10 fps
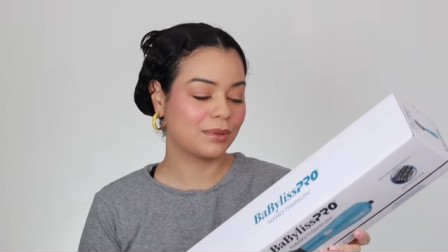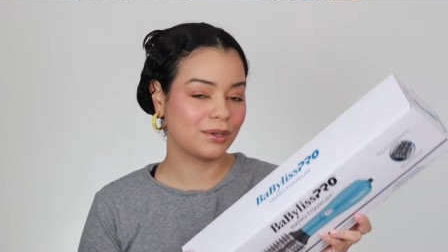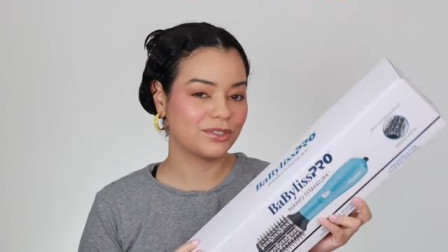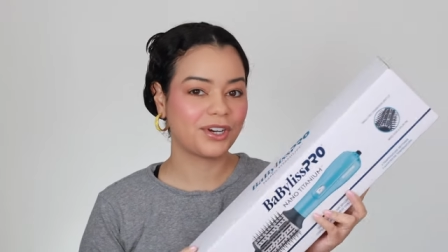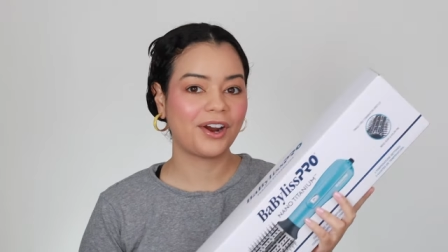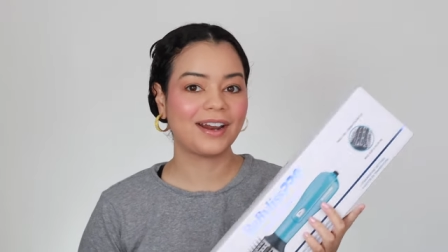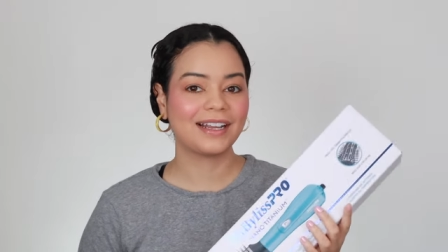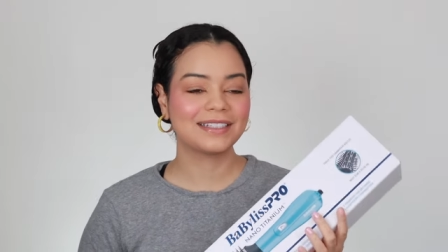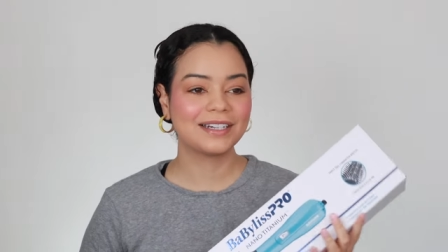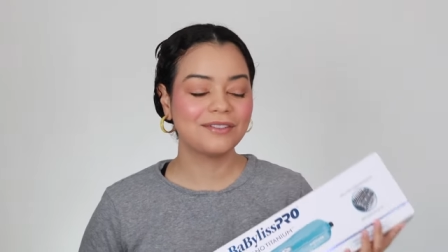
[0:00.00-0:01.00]
blow dryer and
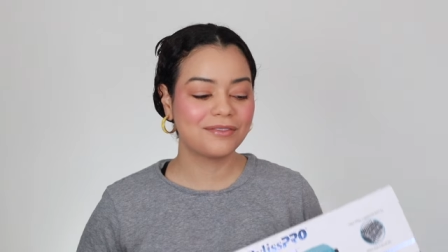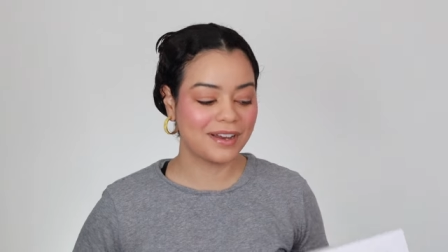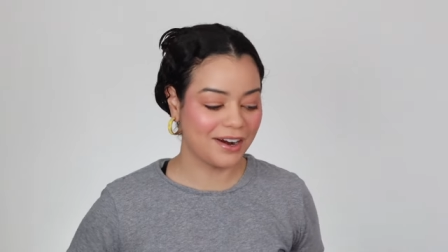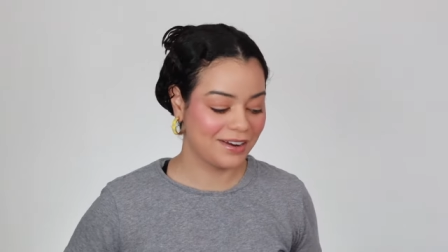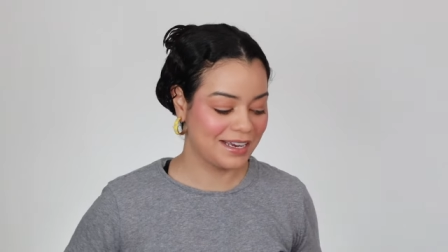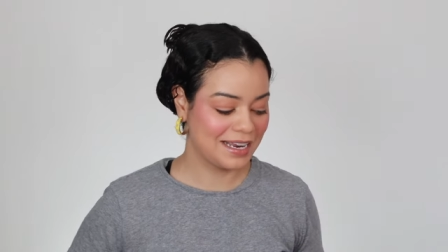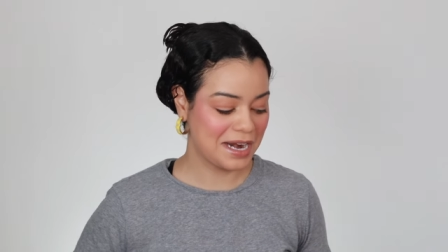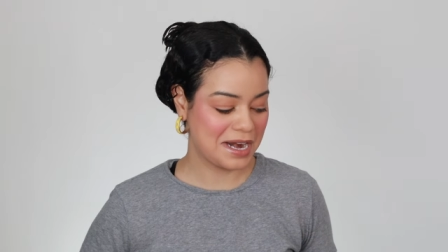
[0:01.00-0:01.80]
I did a very